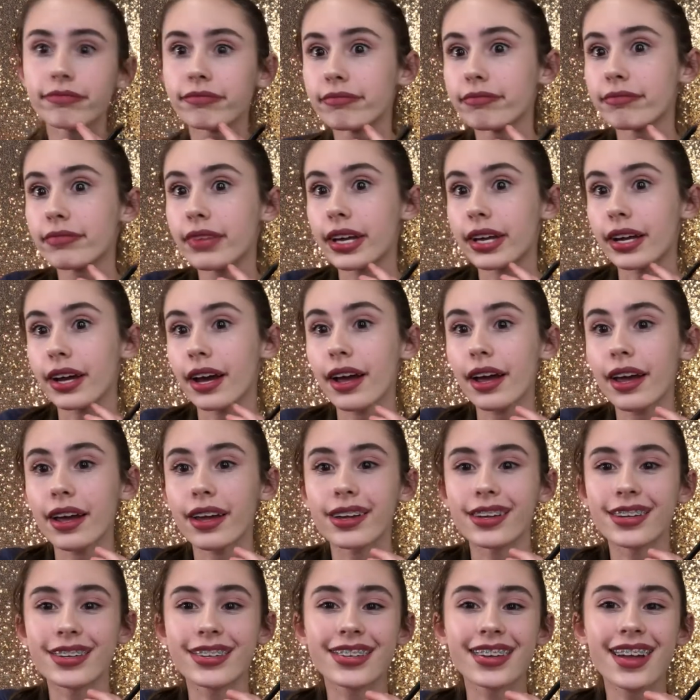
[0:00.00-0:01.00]
Oh my
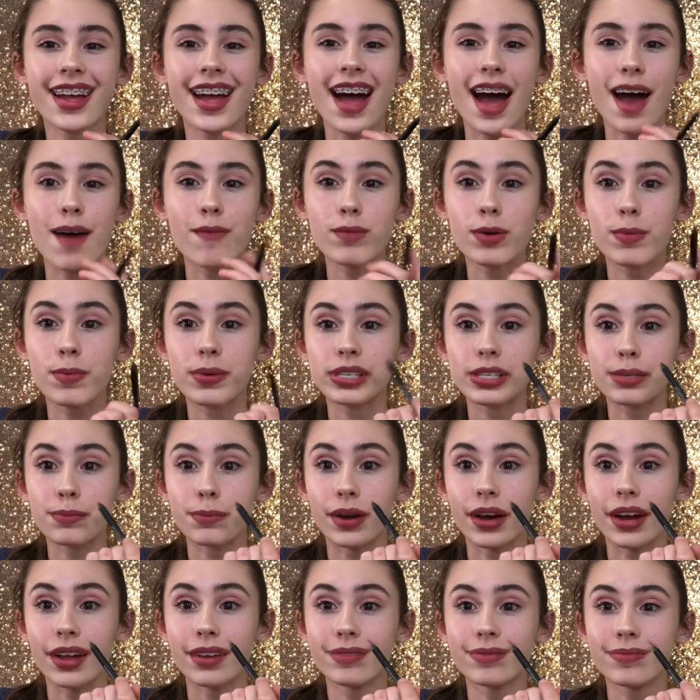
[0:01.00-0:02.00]
gosh. I'm going to put some
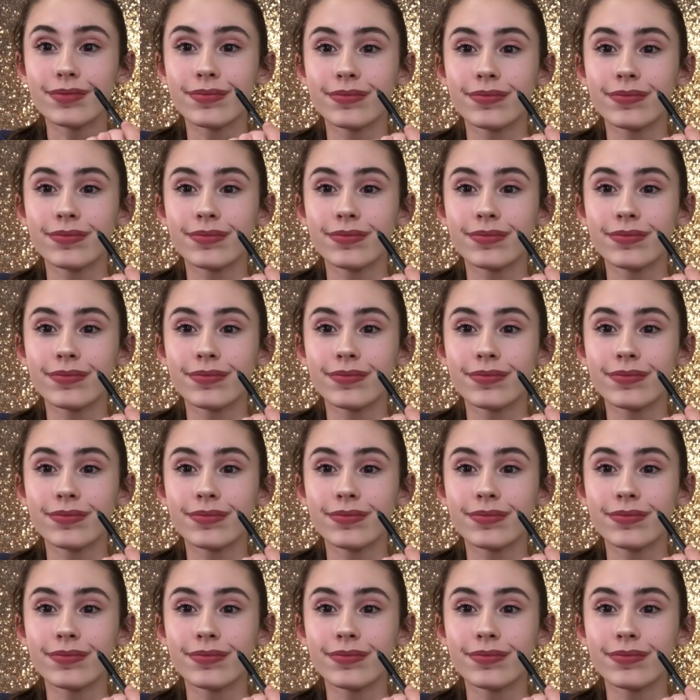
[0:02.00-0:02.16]
on.